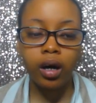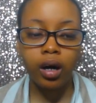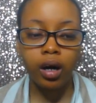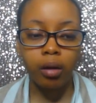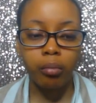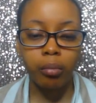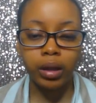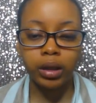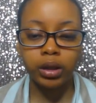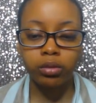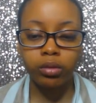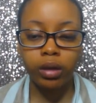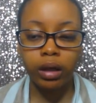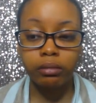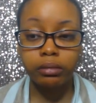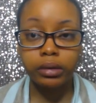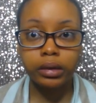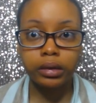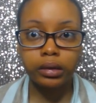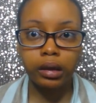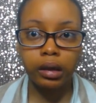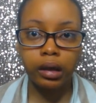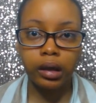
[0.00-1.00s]
Um, I do have
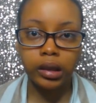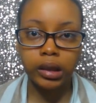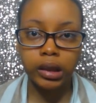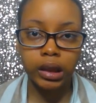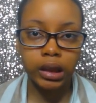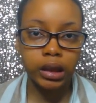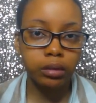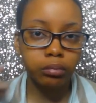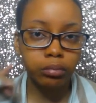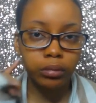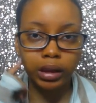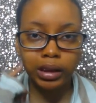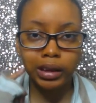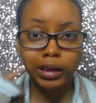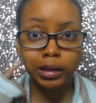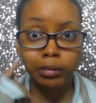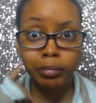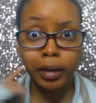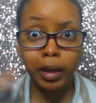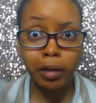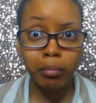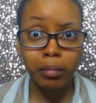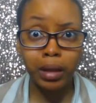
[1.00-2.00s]
to contact them because it's
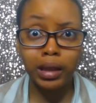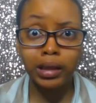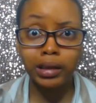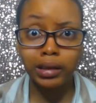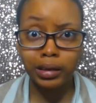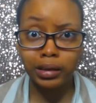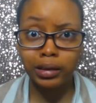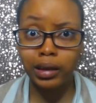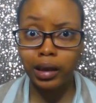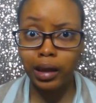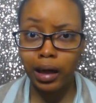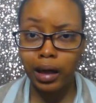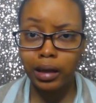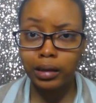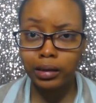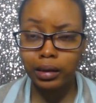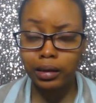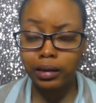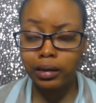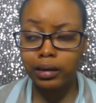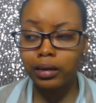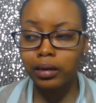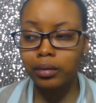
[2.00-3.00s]
been a minute since I
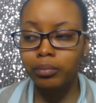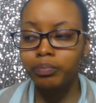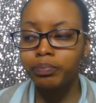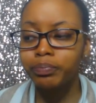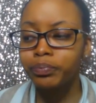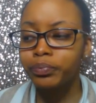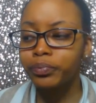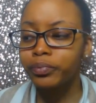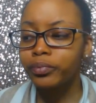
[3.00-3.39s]
contacted them.